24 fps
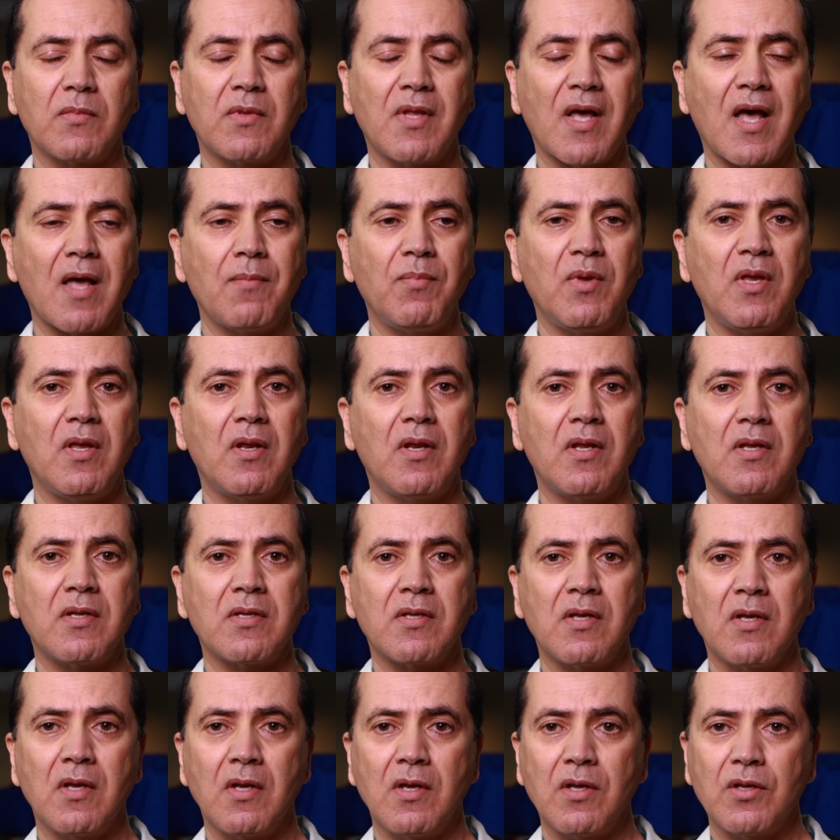
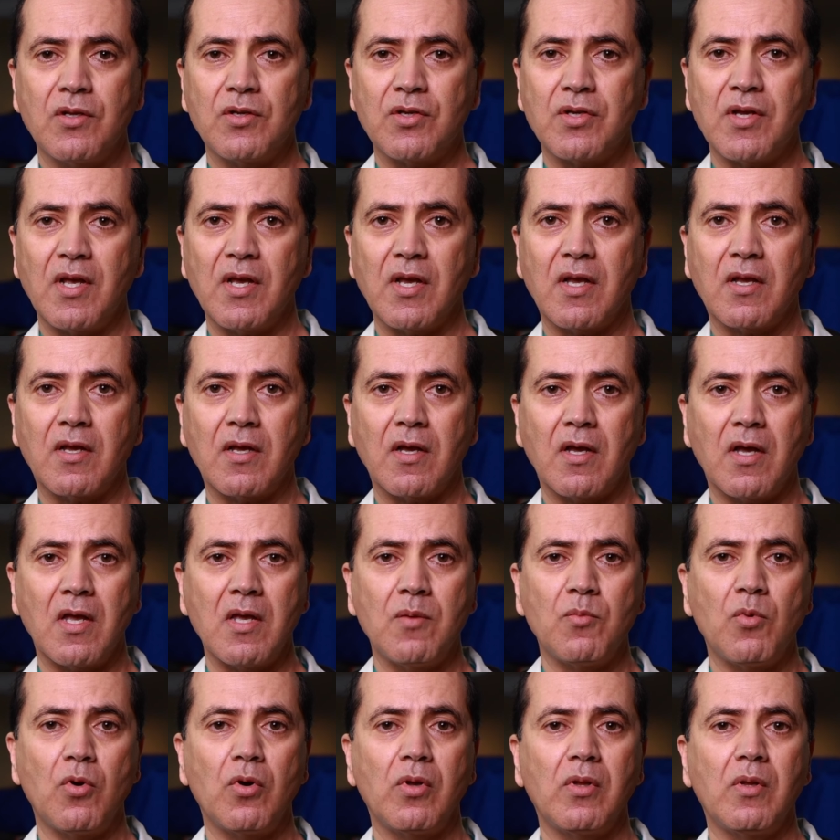diabetes. Check
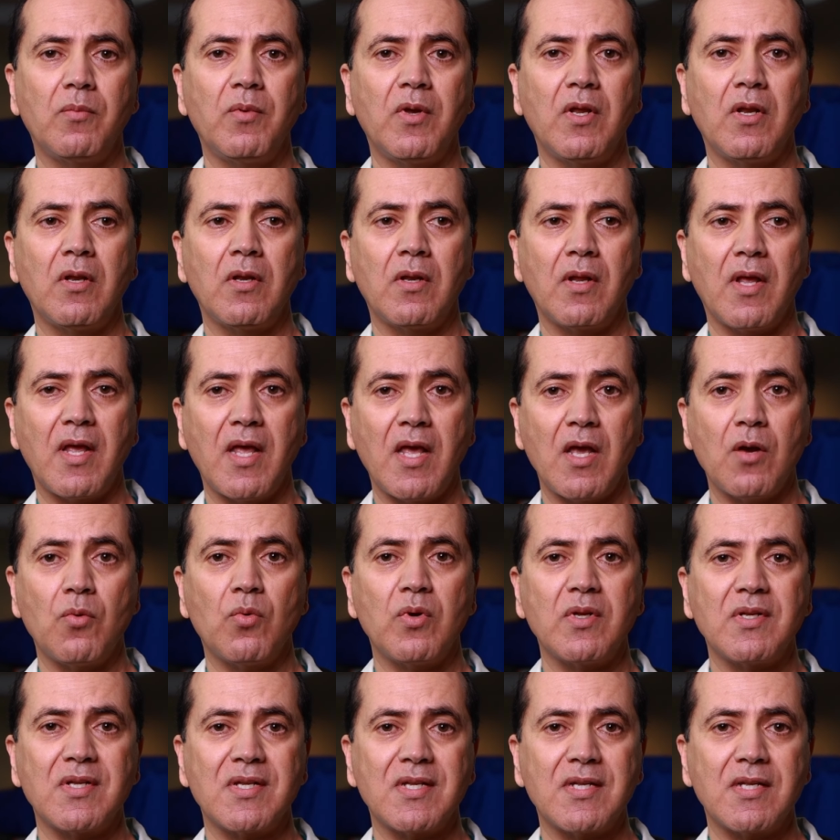hemoglobin
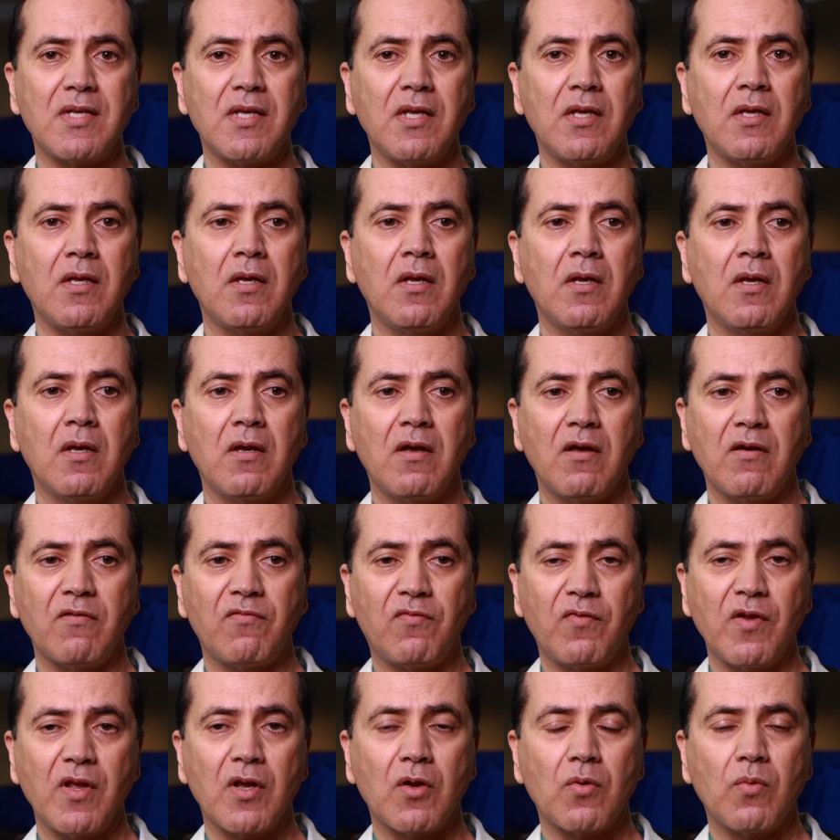A1C
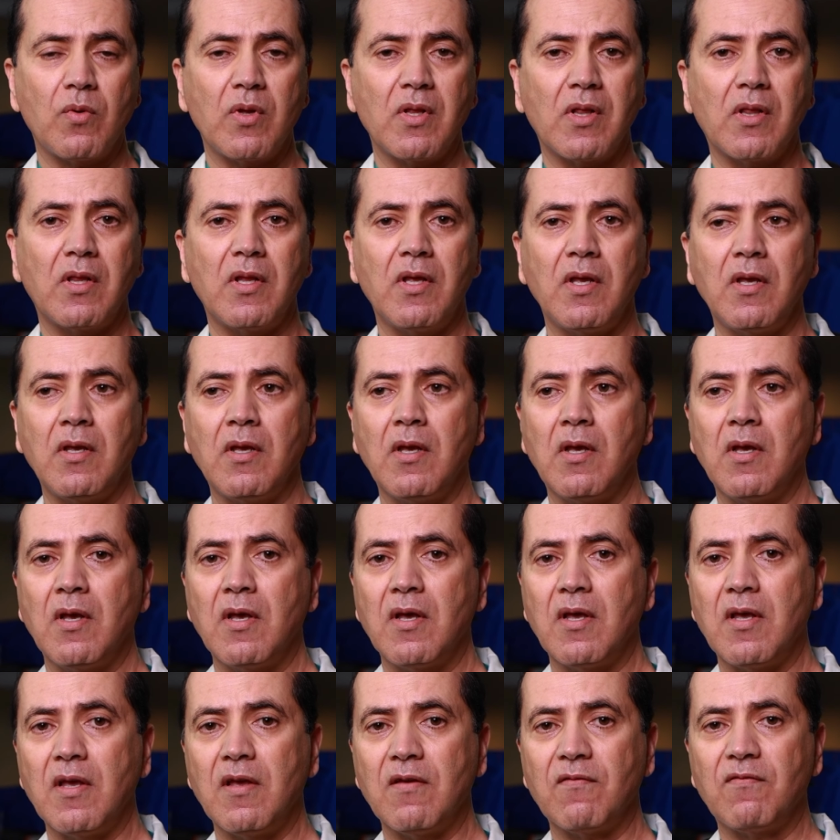frequently.
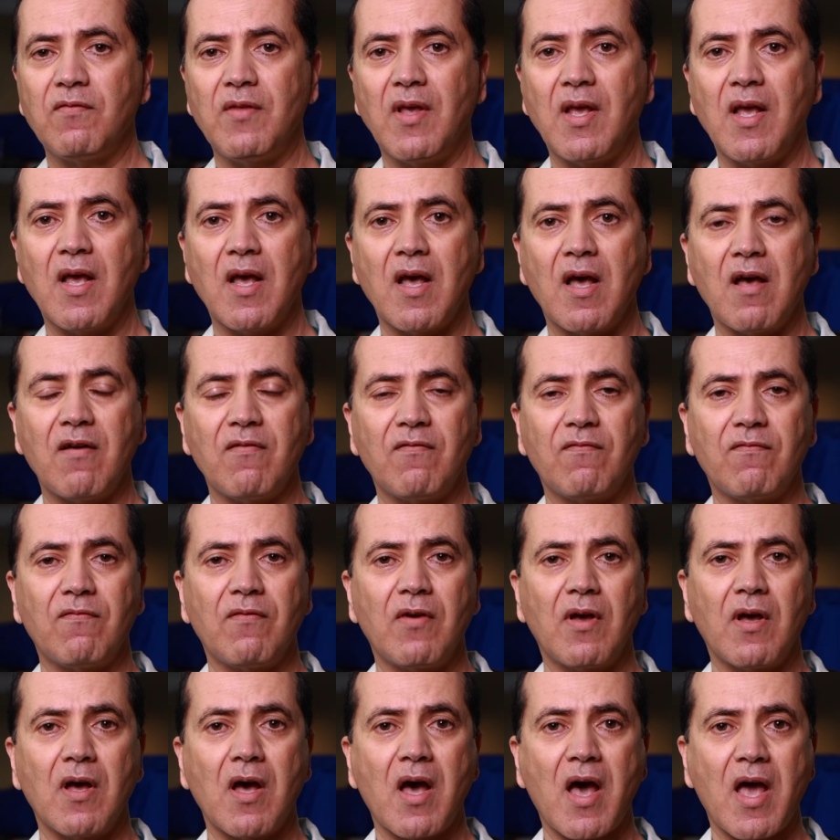If they have
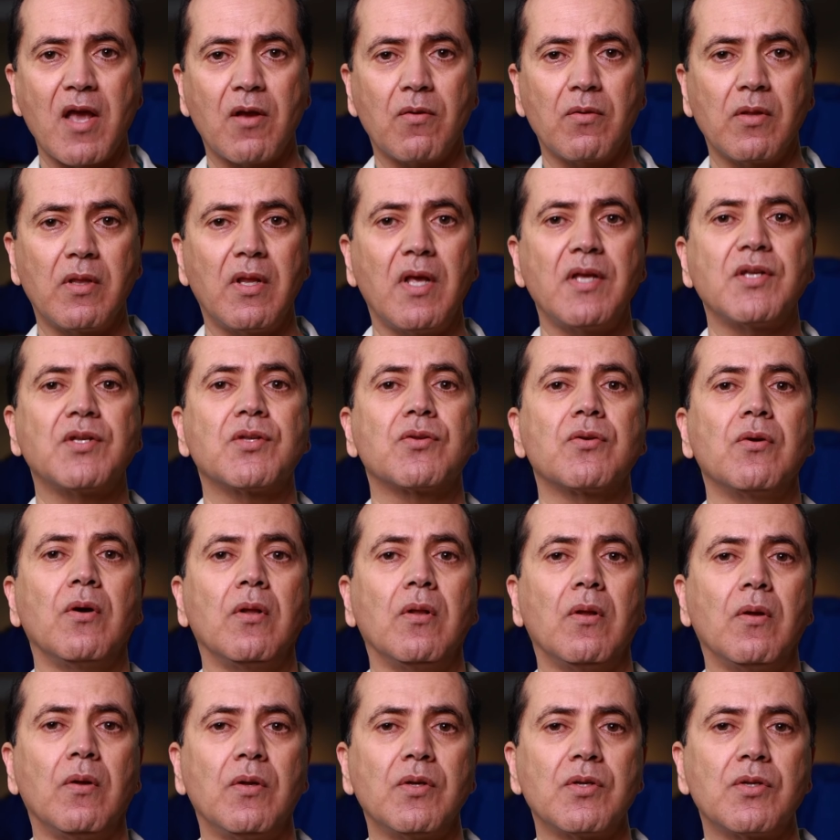high
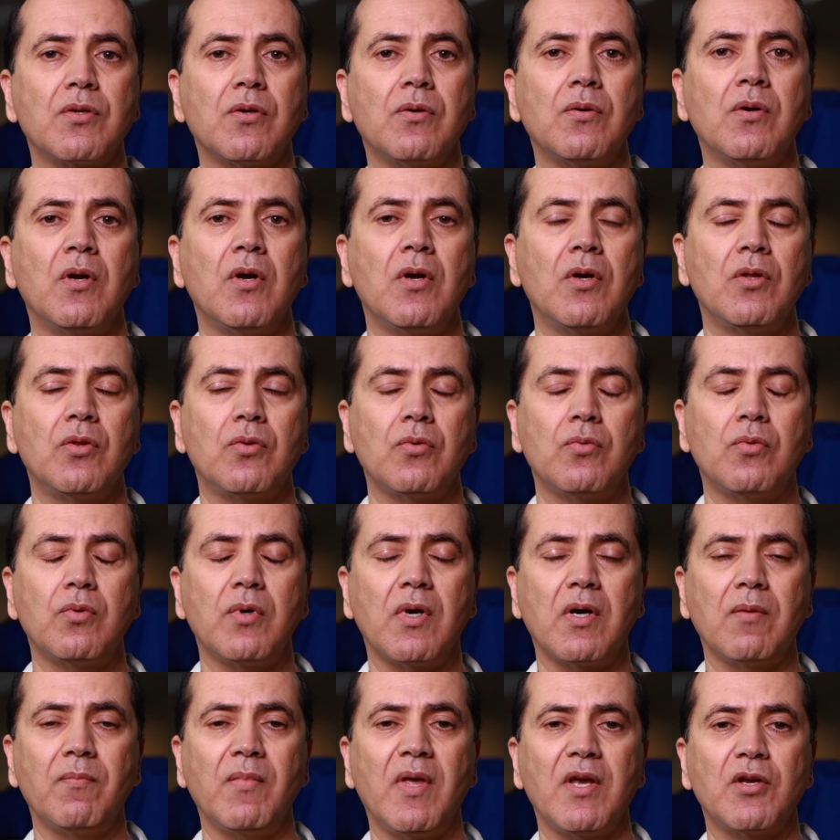cholesterol, also
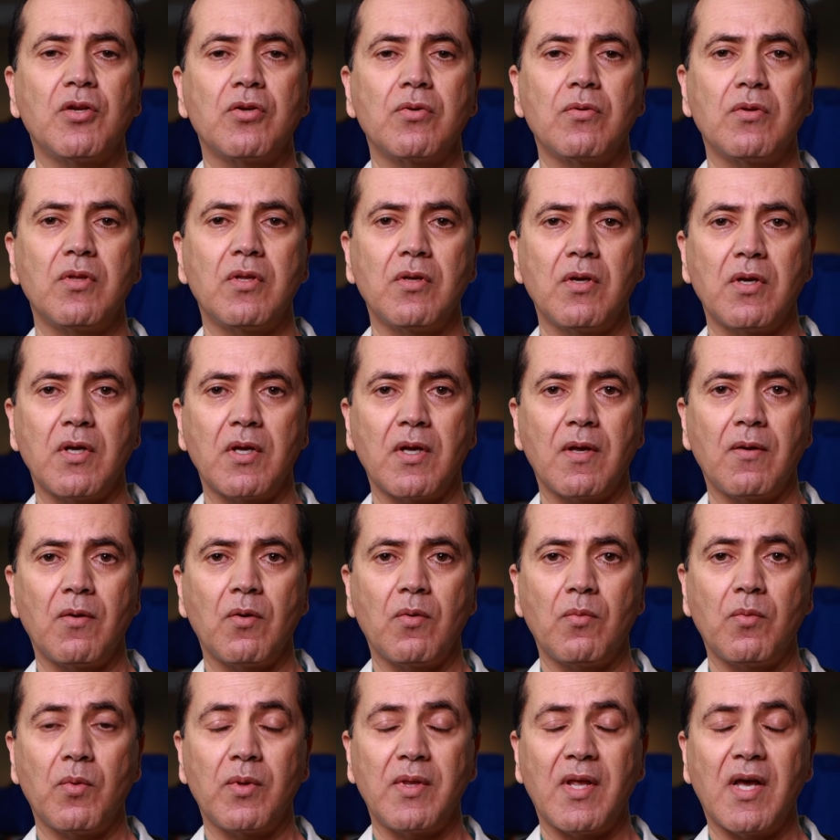to make sure
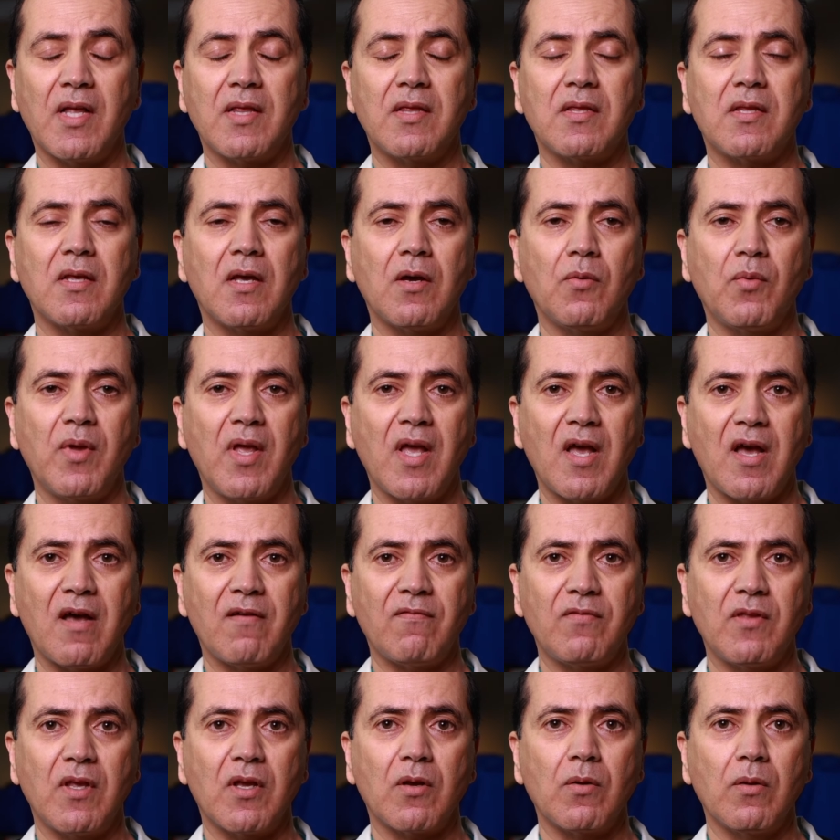that we
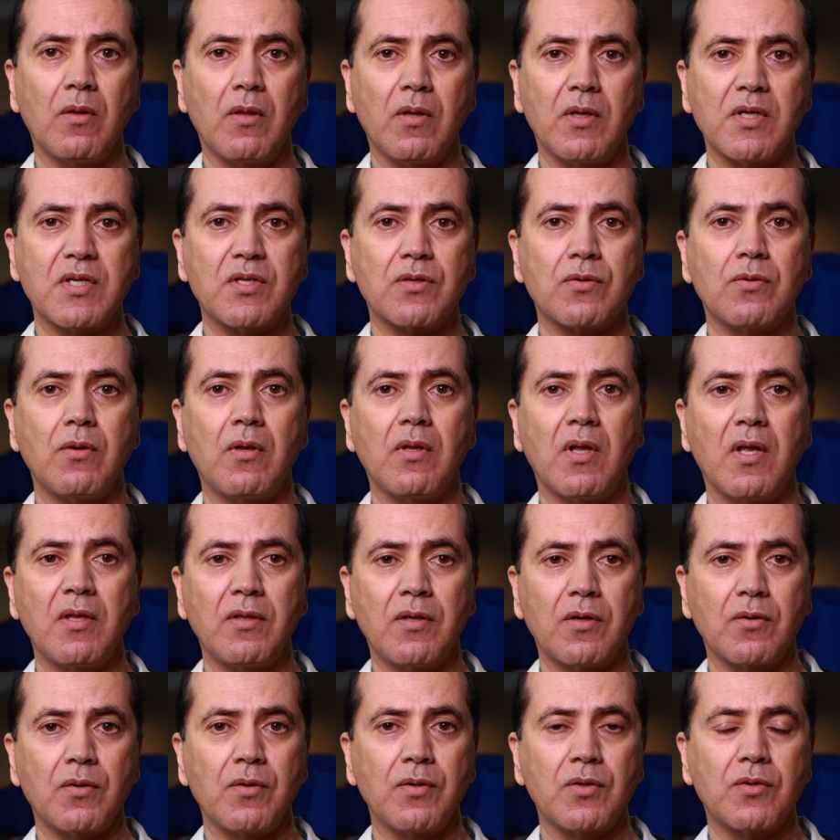have the cholesterol
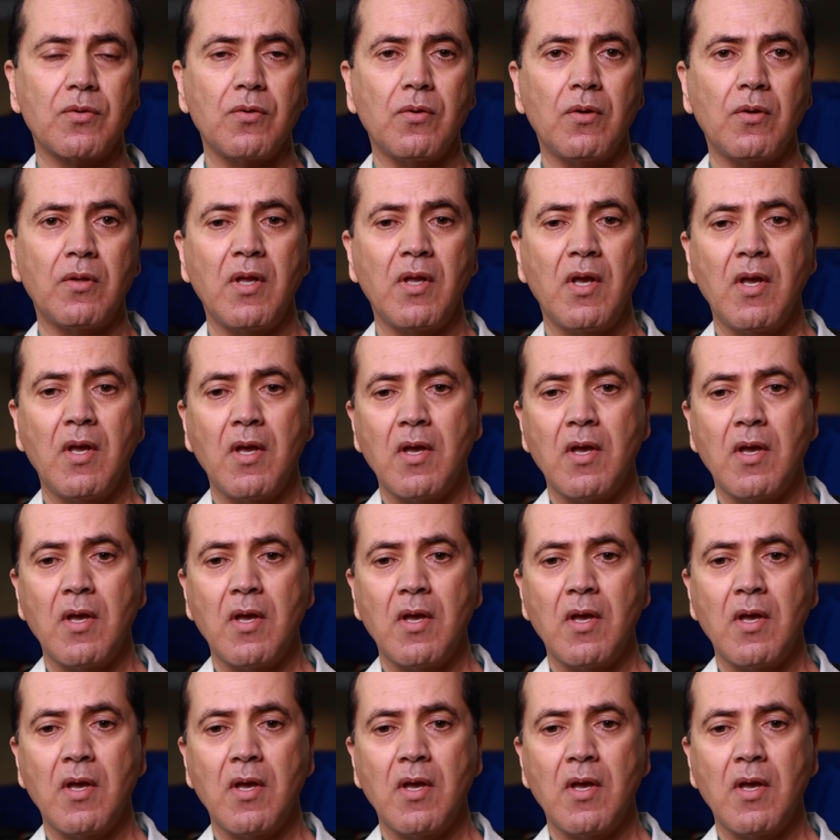under control.